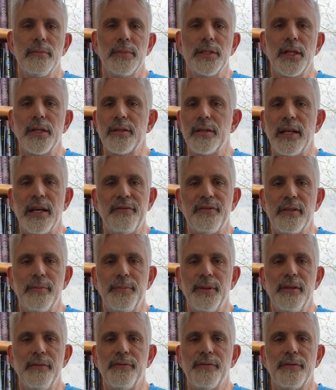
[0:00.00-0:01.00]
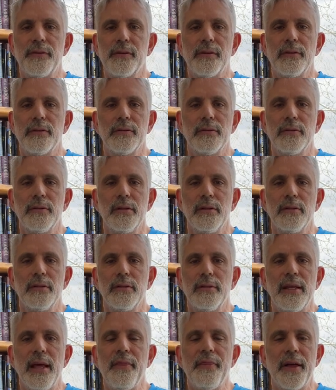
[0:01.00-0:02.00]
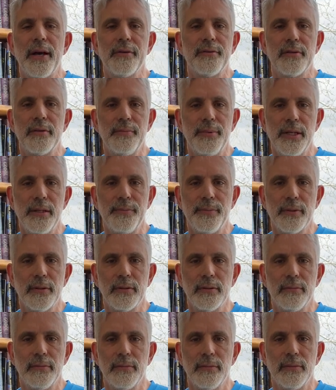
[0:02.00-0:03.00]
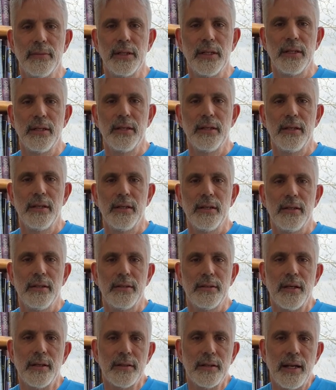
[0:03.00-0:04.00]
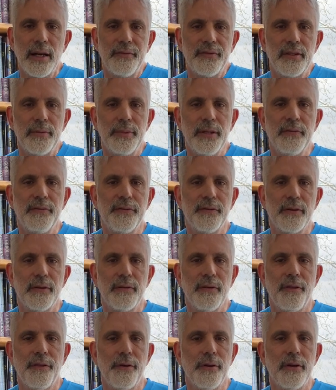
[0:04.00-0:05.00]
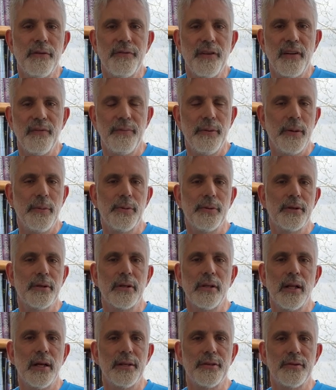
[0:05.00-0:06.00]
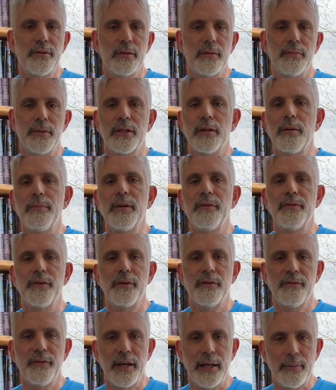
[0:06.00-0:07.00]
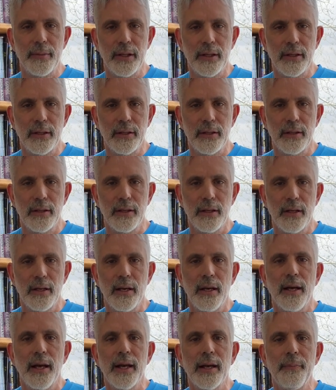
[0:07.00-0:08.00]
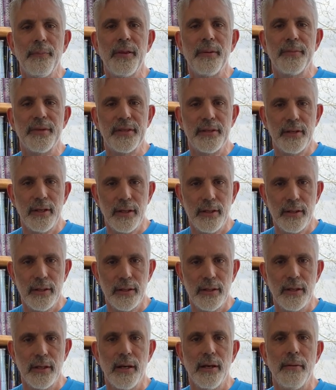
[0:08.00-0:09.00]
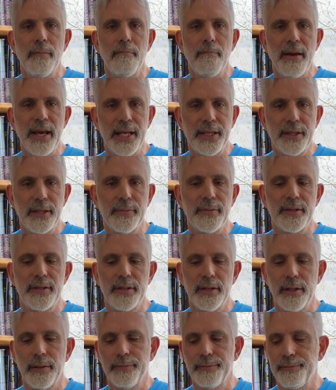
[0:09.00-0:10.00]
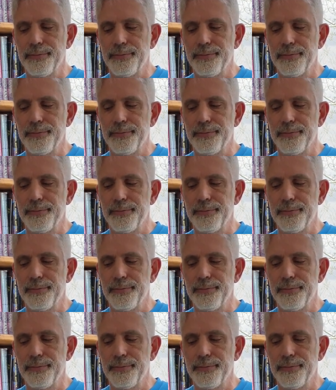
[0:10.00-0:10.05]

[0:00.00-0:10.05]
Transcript: Doesn't have to be for 10,000 people. Doesn't have to be for 35 people in a classroom. It could be for your family. Help them see, make them see.